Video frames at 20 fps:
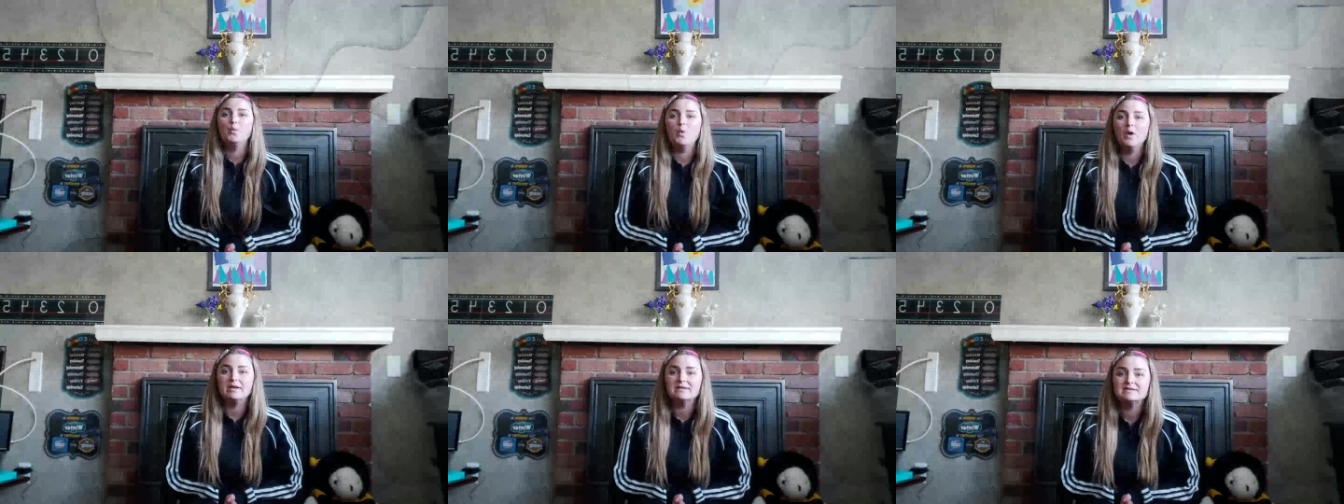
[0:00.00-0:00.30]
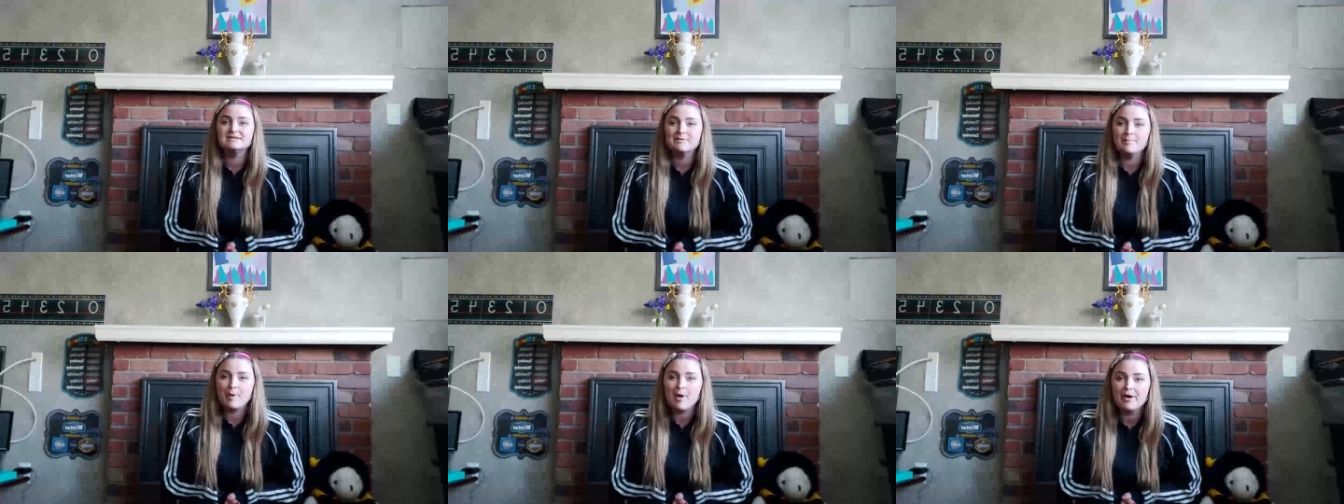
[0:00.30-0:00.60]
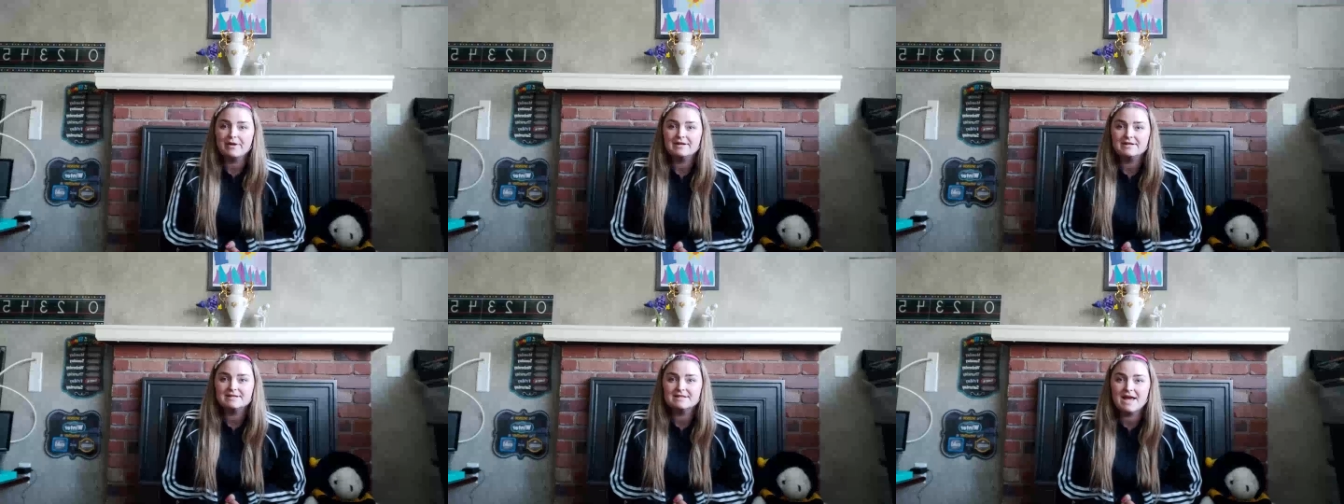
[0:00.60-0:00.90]
Once
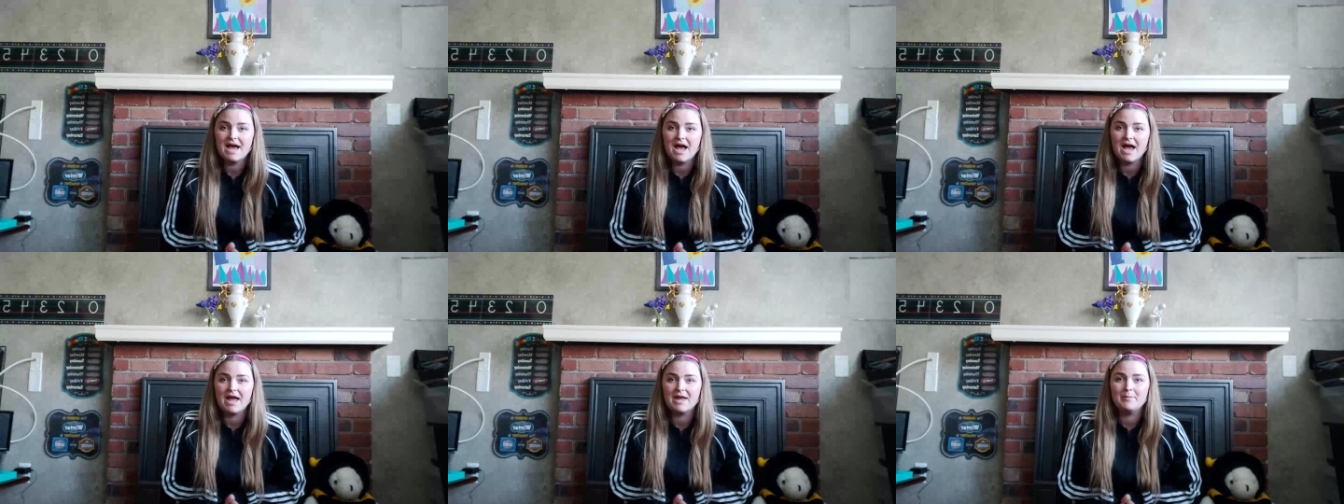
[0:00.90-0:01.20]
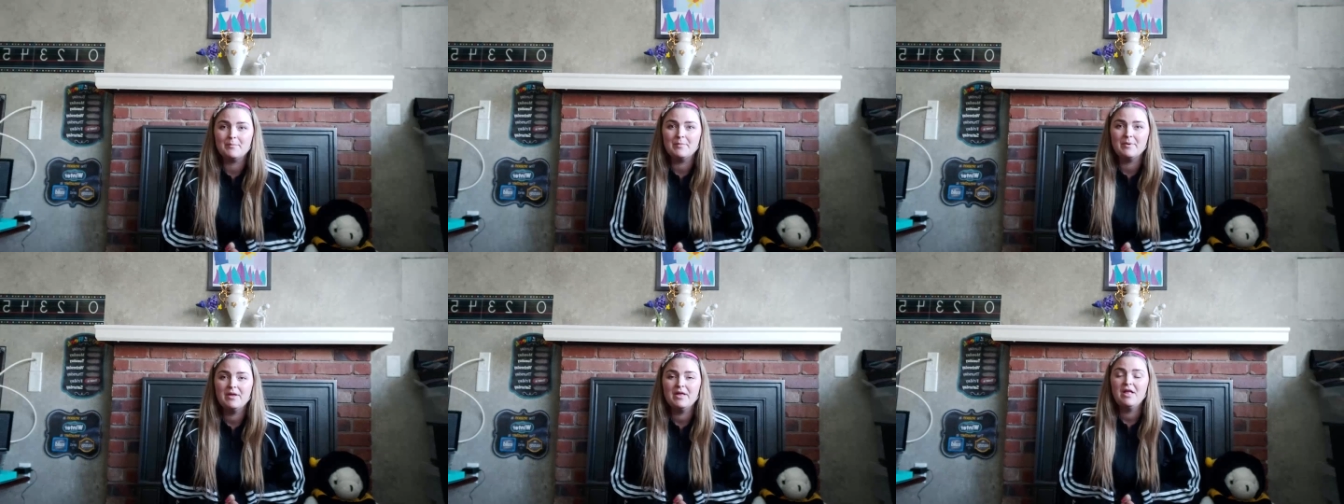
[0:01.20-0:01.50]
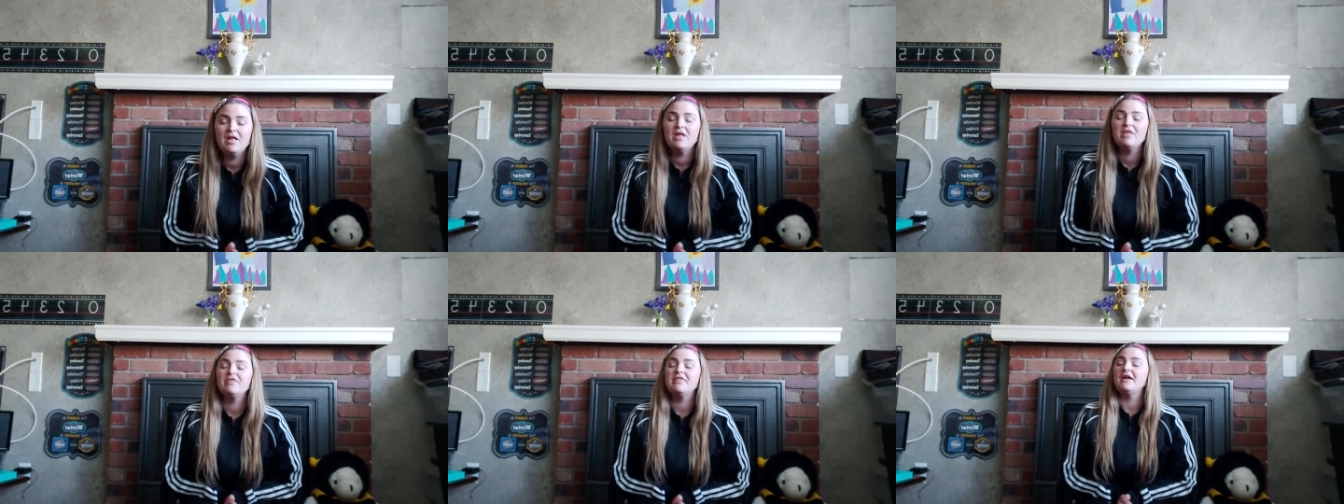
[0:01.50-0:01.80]
upon a time,
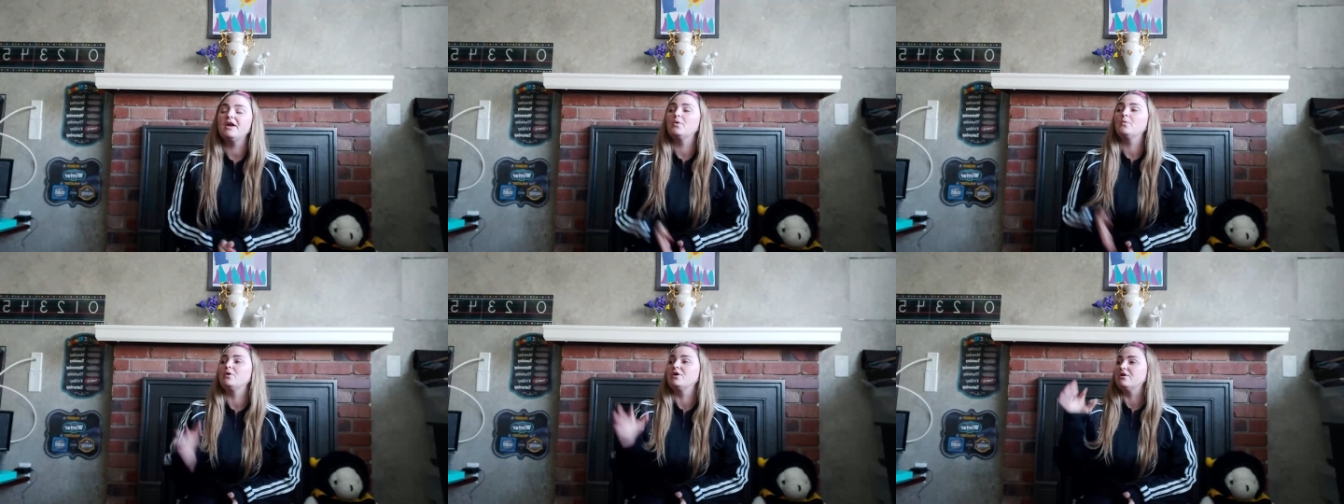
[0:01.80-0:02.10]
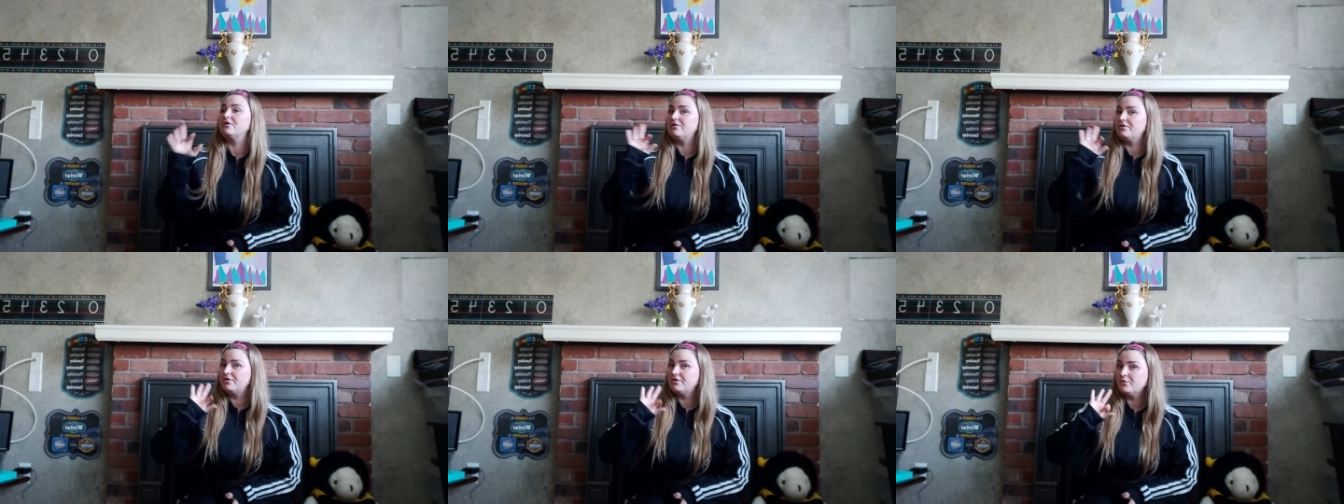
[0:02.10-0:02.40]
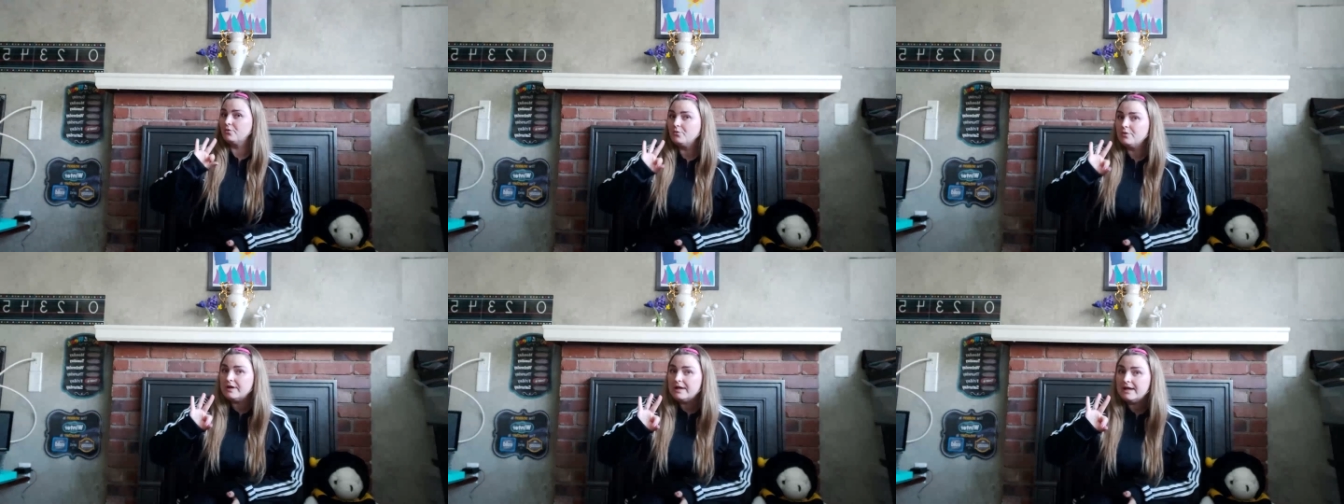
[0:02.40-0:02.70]
there were
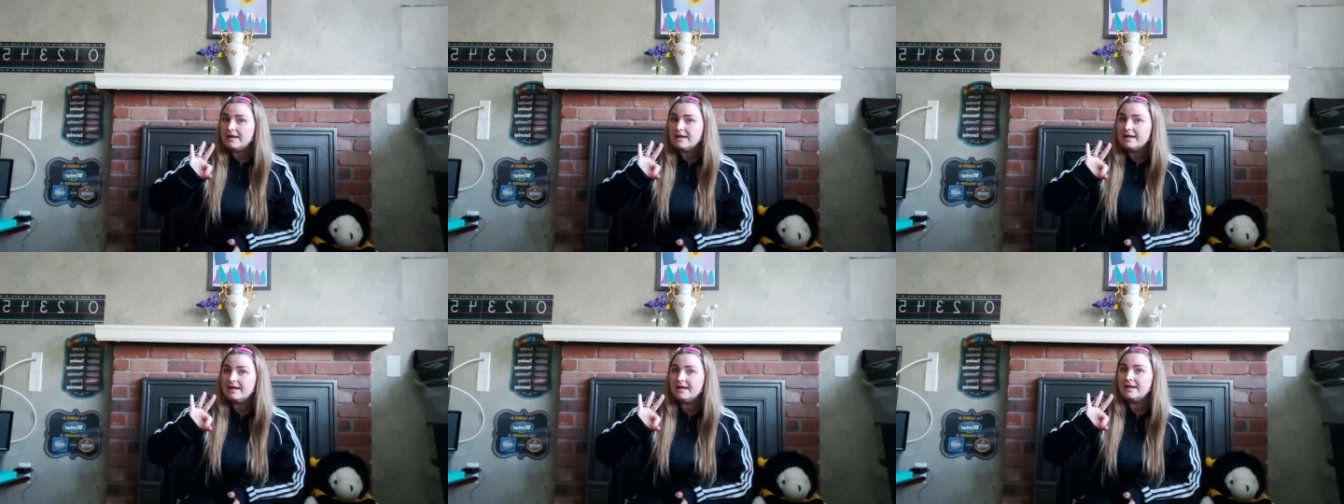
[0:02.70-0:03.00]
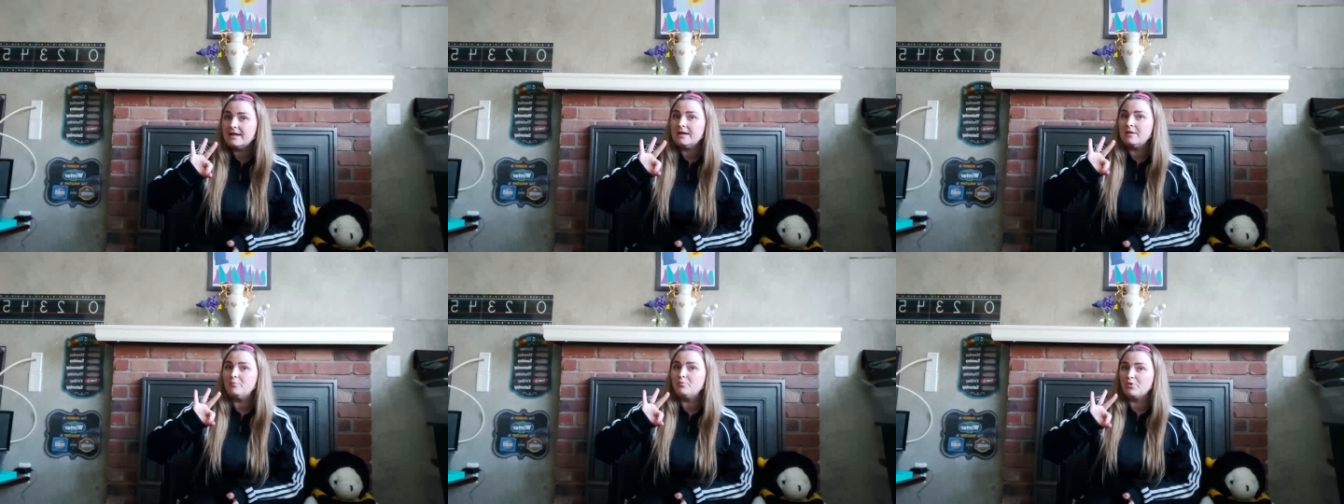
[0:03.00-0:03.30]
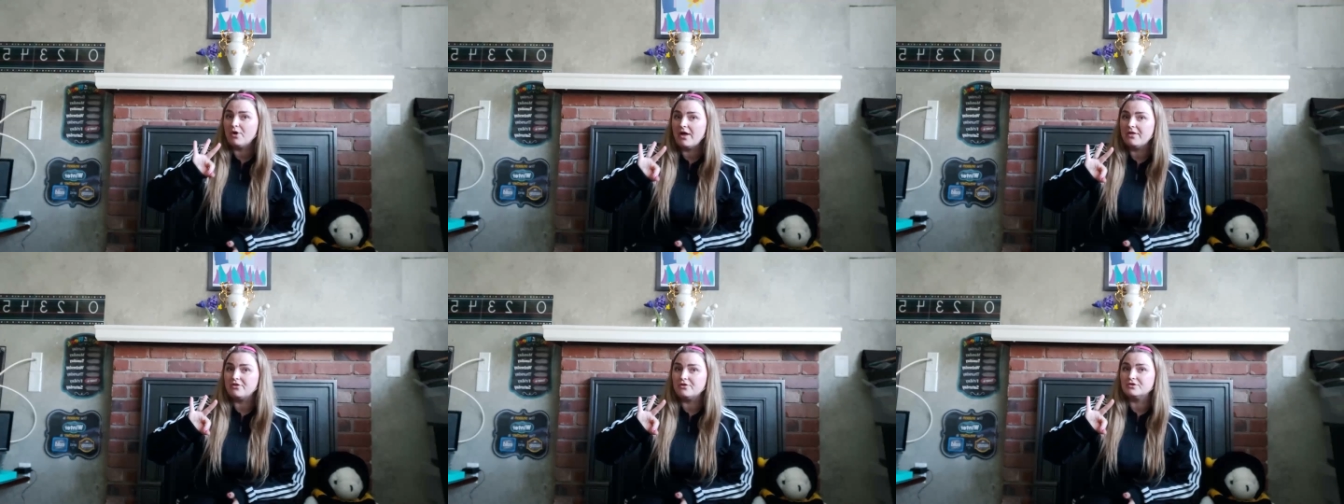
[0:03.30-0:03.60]
three
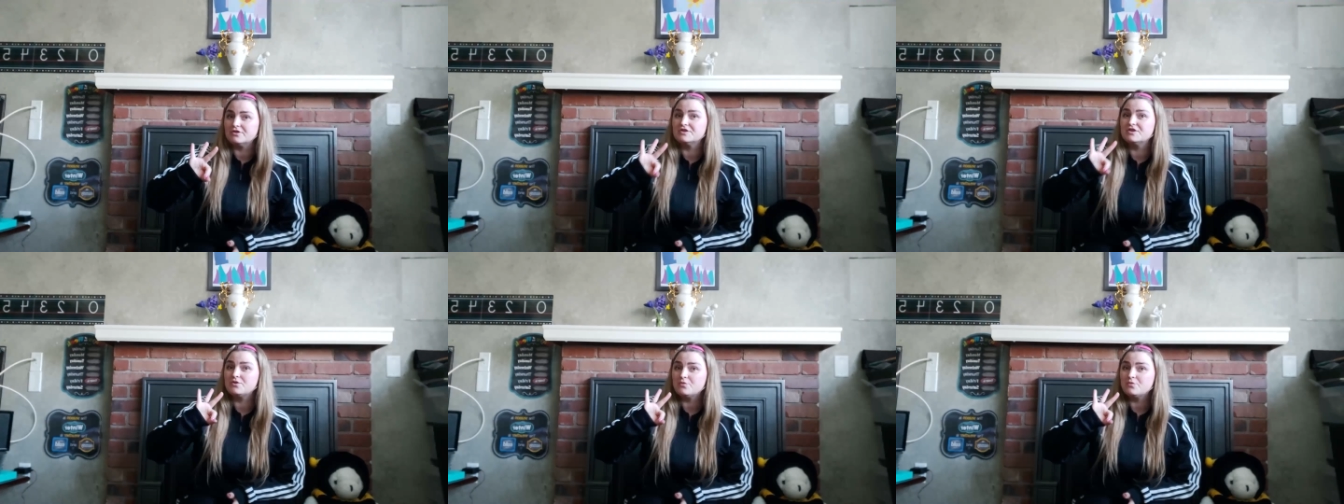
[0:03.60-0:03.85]
brothers,